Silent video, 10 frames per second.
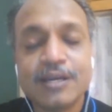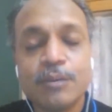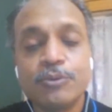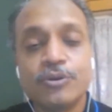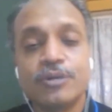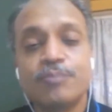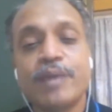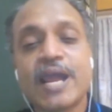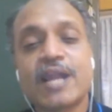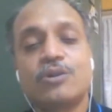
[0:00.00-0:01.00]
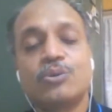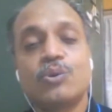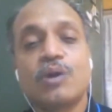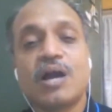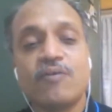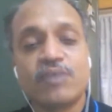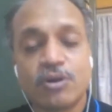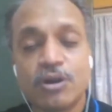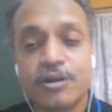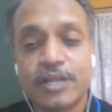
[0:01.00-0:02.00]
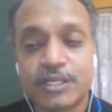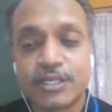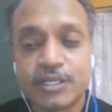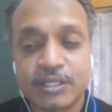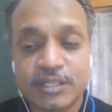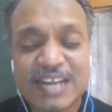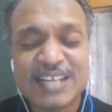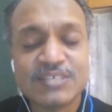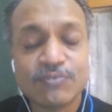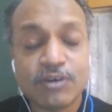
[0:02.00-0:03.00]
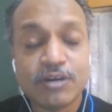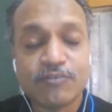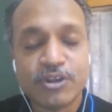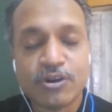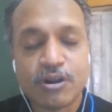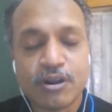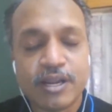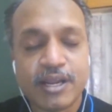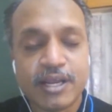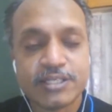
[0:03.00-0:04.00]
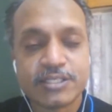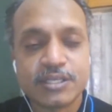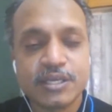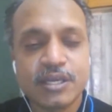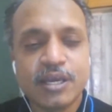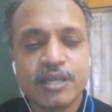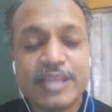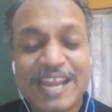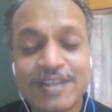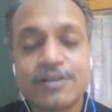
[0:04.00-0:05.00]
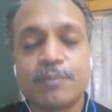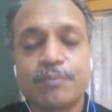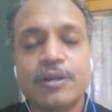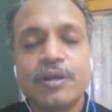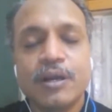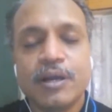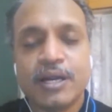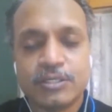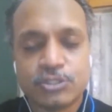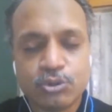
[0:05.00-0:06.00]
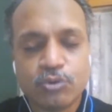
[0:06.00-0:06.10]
bring the computer back to our context, and that is what we call as the interrupt.